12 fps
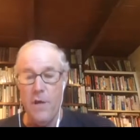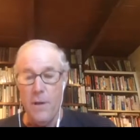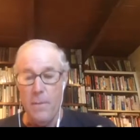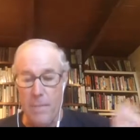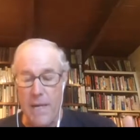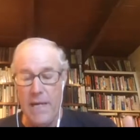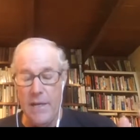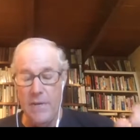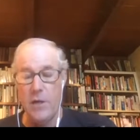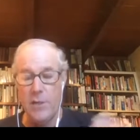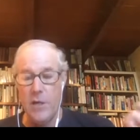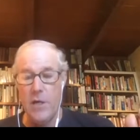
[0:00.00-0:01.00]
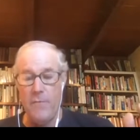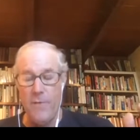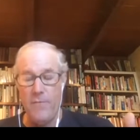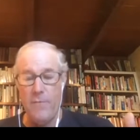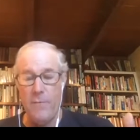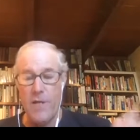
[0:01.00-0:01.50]
media, the alternative
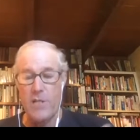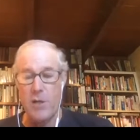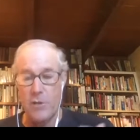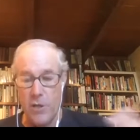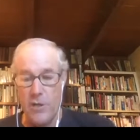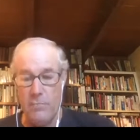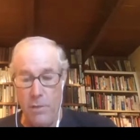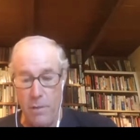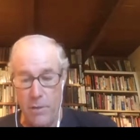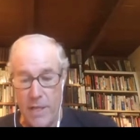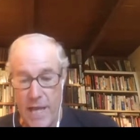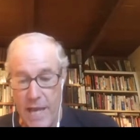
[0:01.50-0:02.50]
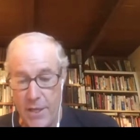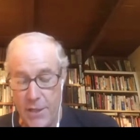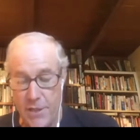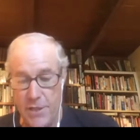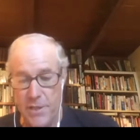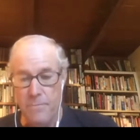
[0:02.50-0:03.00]
information, alternative
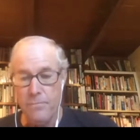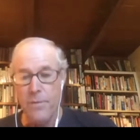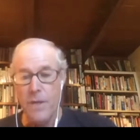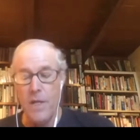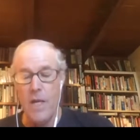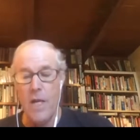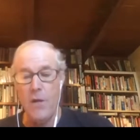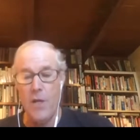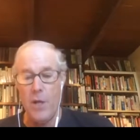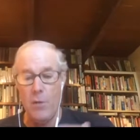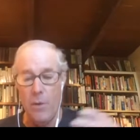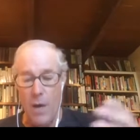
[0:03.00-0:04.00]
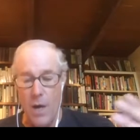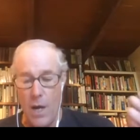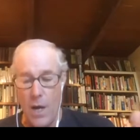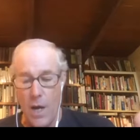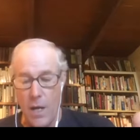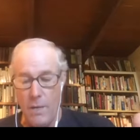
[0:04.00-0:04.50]
publications. You know, you know,
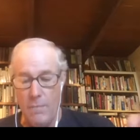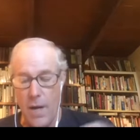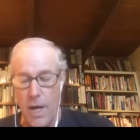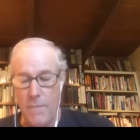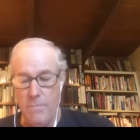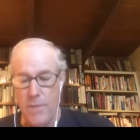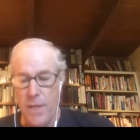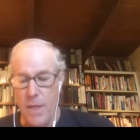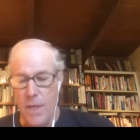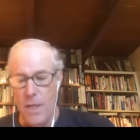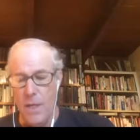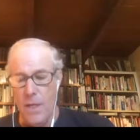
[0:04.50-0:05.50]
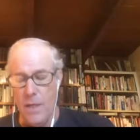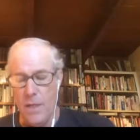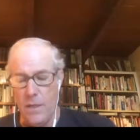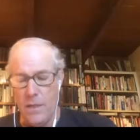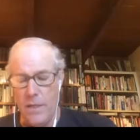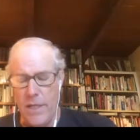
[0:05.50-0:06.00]
uh, uh um,
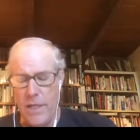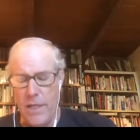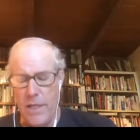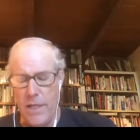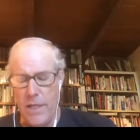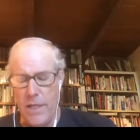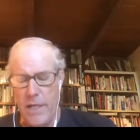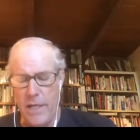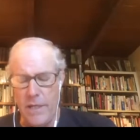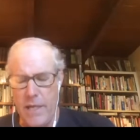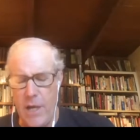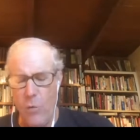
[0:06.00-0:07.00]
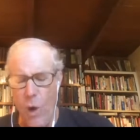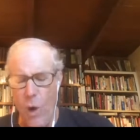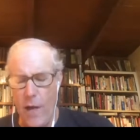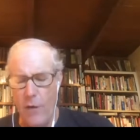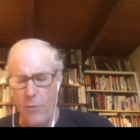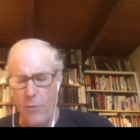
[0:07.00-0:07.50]
get get
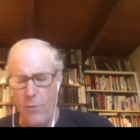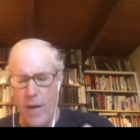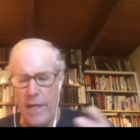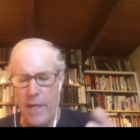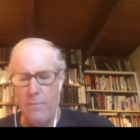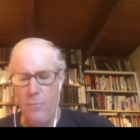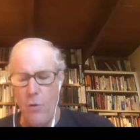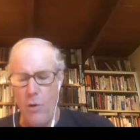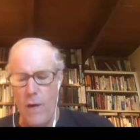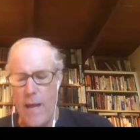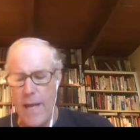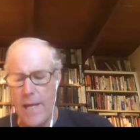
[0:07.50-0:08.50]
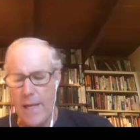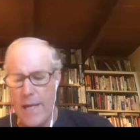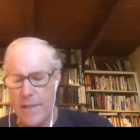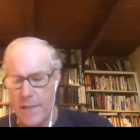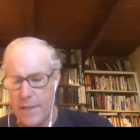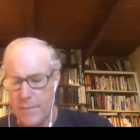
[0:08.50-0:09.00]
wider, read, more
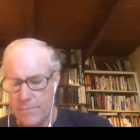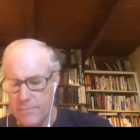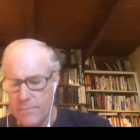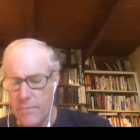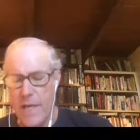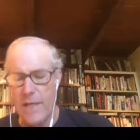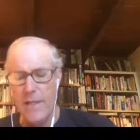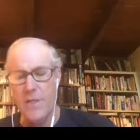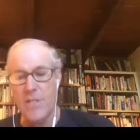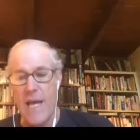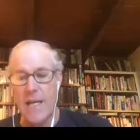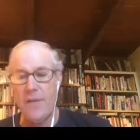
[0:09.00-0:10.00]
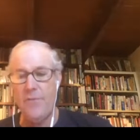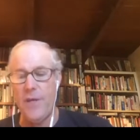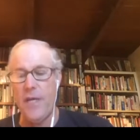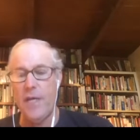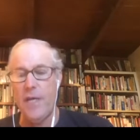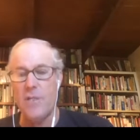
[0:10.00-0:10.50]
eclectic. And then the second thing
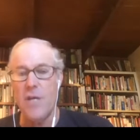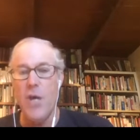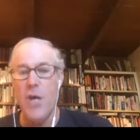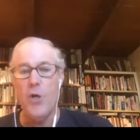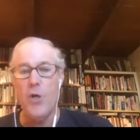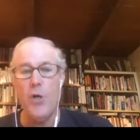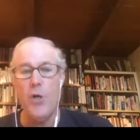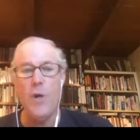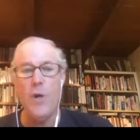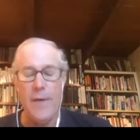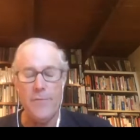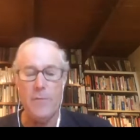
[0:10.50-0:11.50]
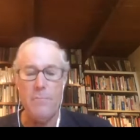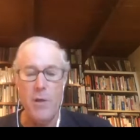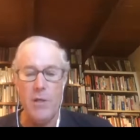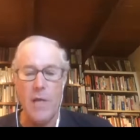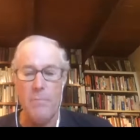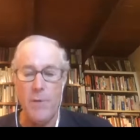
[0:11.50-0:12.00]
is you have to build
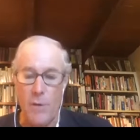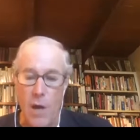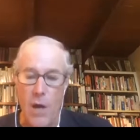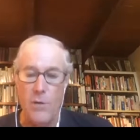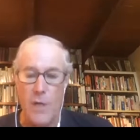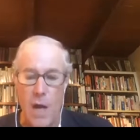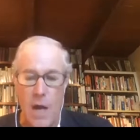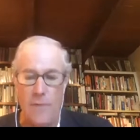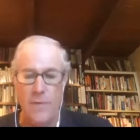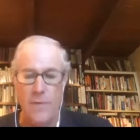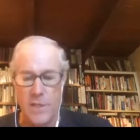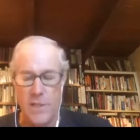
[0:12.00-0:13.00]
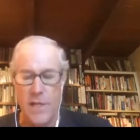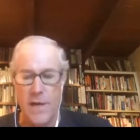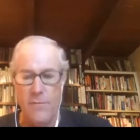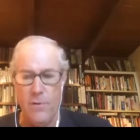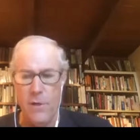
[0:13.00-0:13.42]
up your own confidence level